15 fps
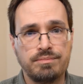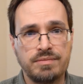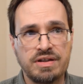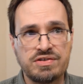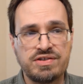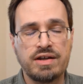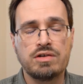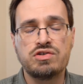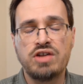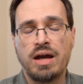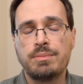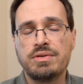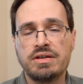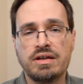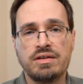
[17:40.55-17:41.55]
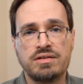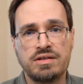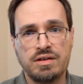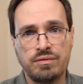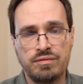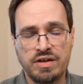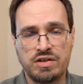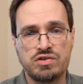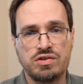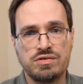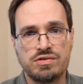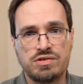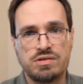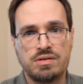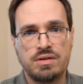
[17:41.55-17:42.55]
It's their job to get
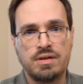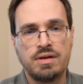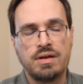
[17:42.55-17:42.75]
convictions.